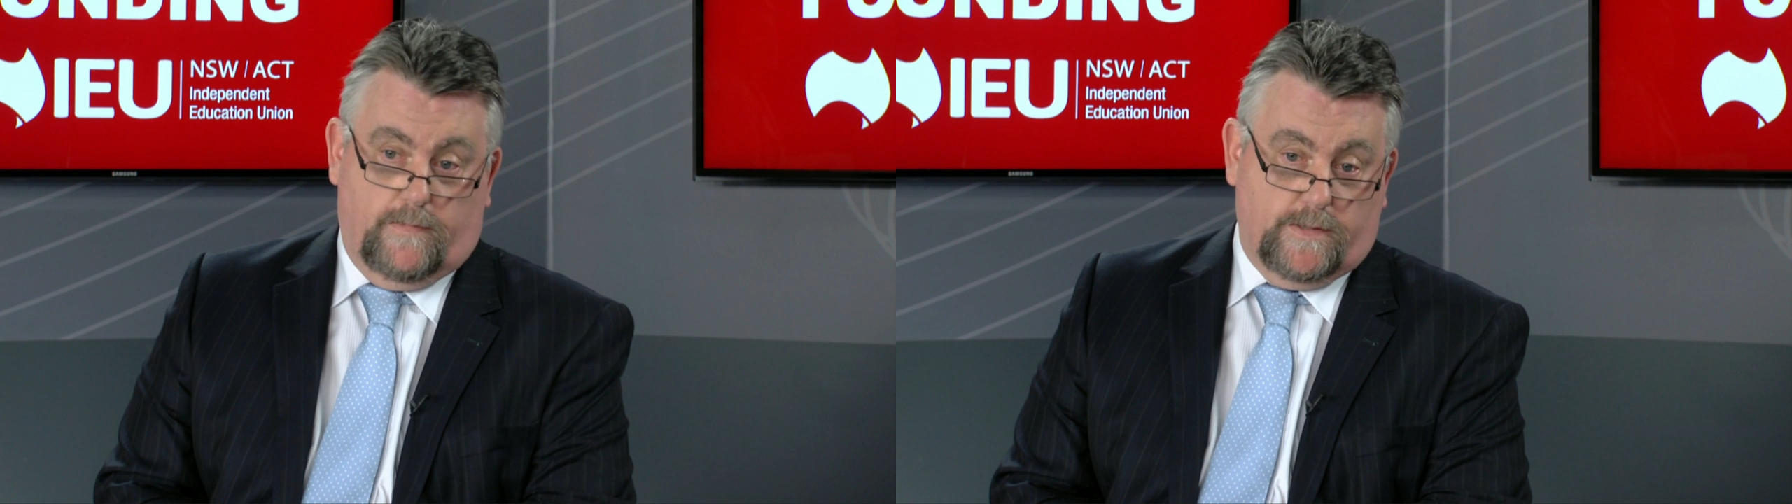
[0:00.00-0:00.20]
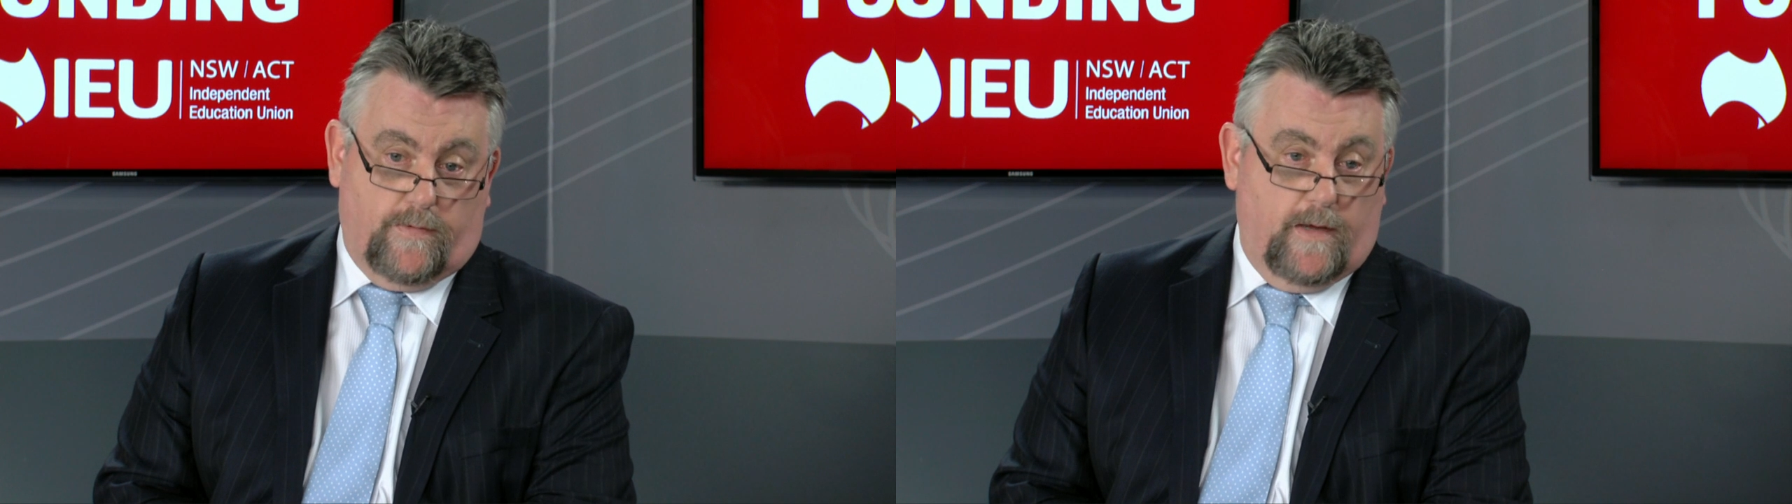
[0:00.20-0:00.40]

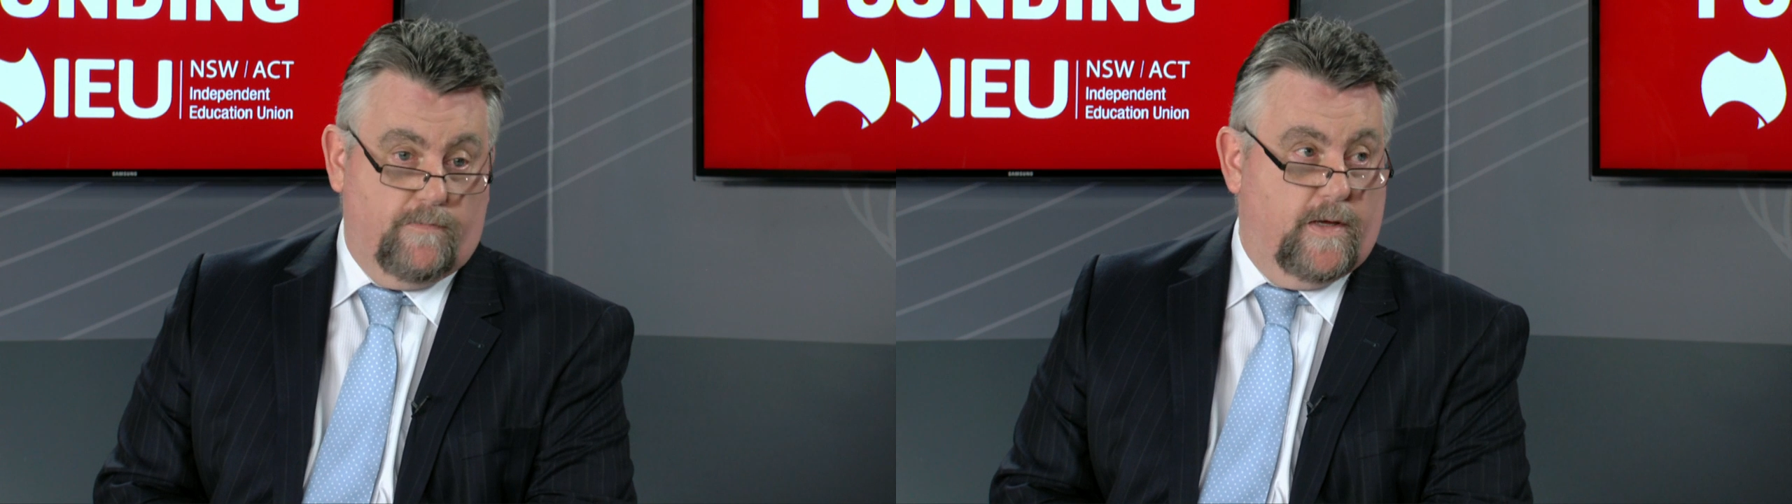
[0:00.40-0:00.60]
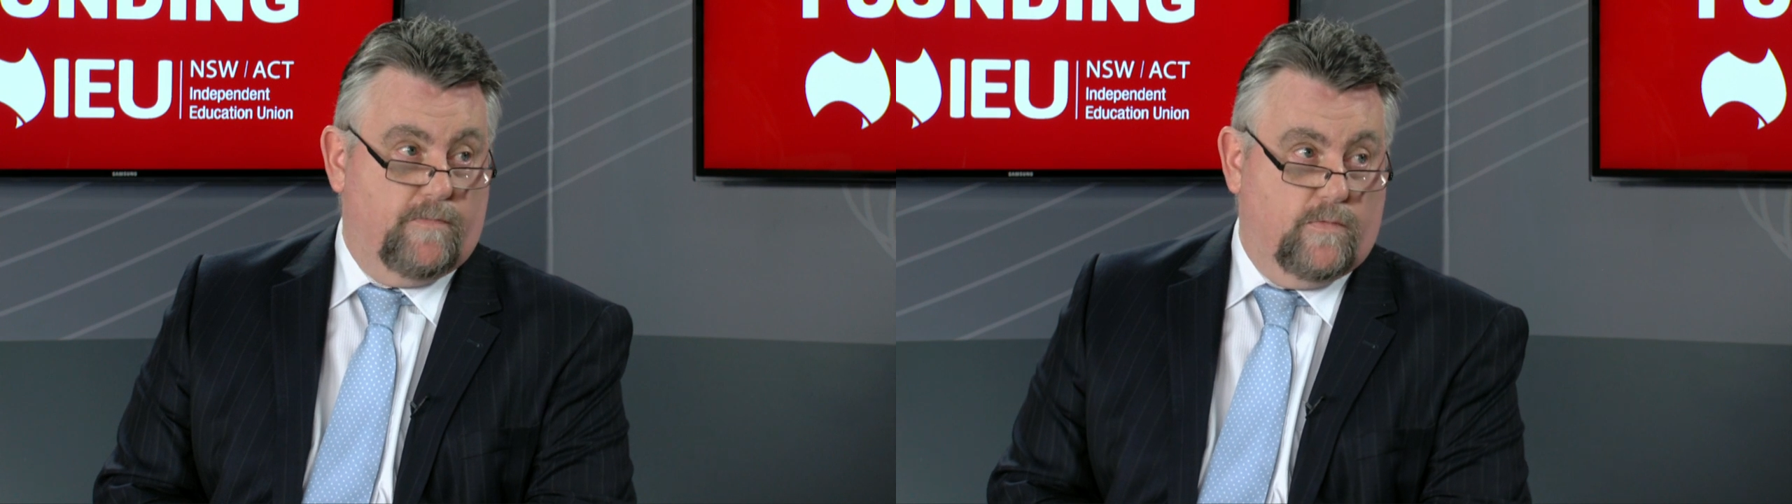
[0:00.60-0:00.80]
Australian
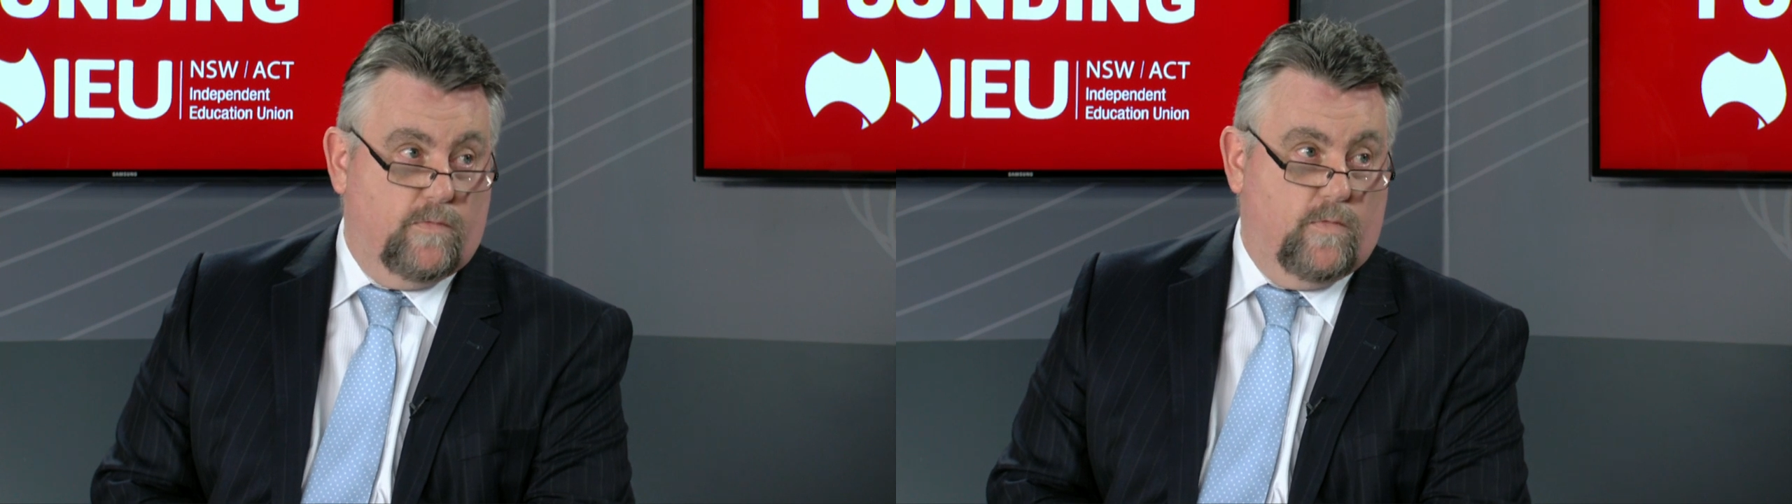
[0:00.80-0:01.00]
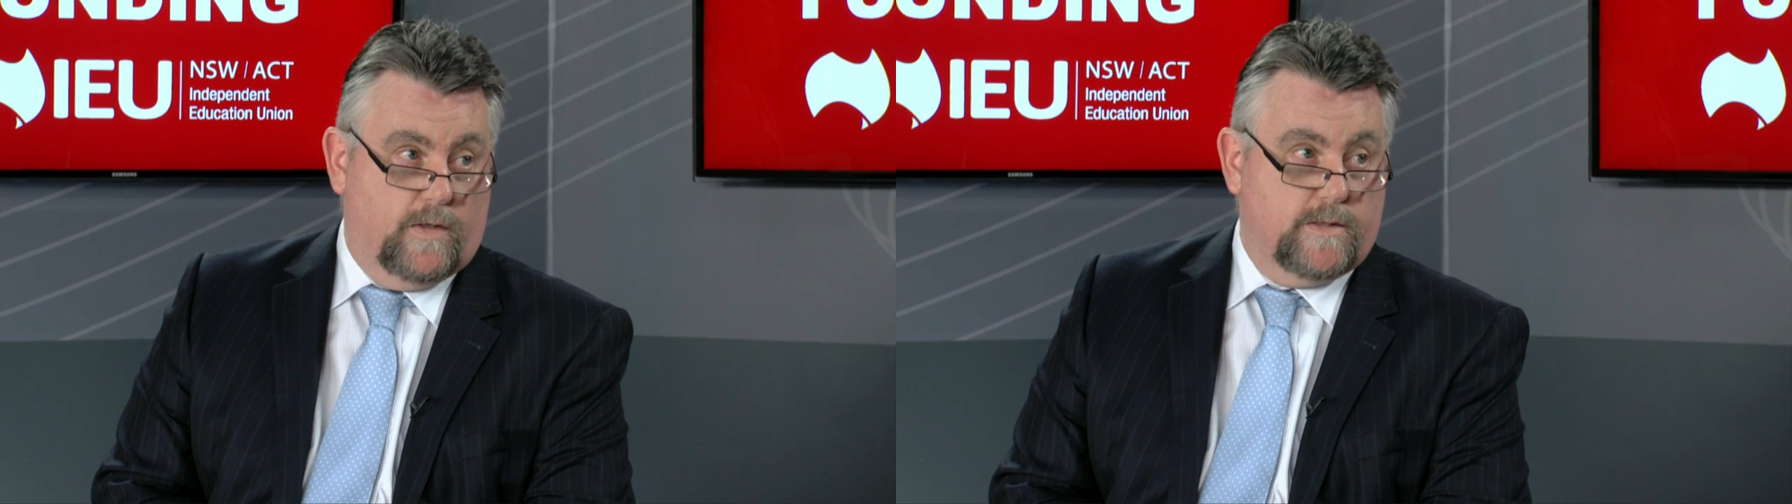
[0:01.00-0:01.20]

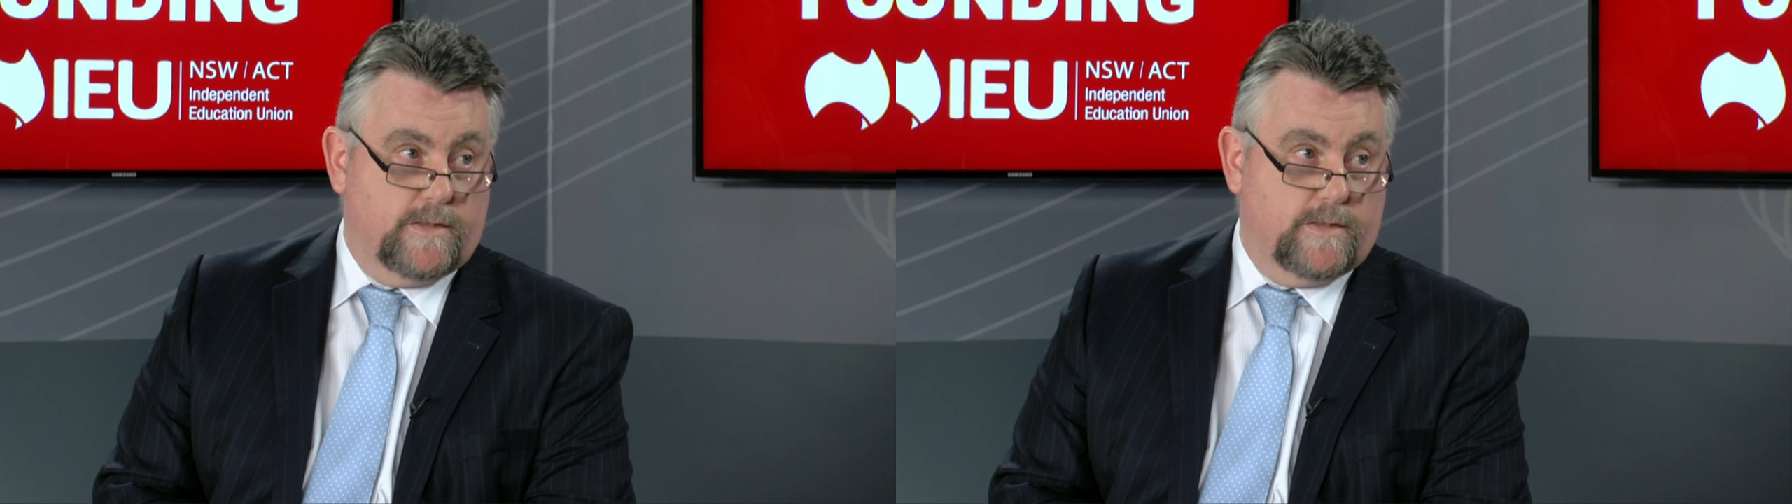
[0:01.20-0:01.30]
people want